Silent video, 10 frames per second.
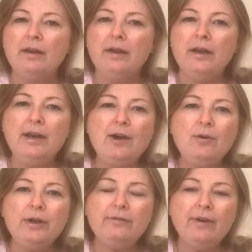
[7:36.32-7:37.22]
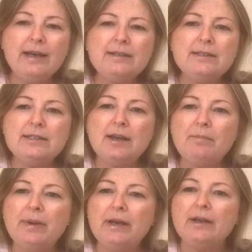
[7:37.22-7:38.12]
And now invite
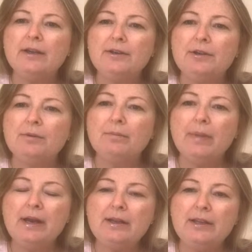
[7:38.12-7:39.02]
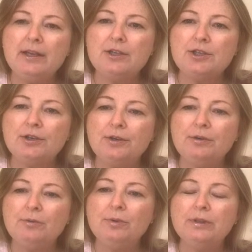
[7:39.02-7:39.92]
somebody in your meditation
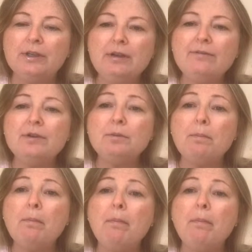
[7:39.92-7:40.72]
who will give you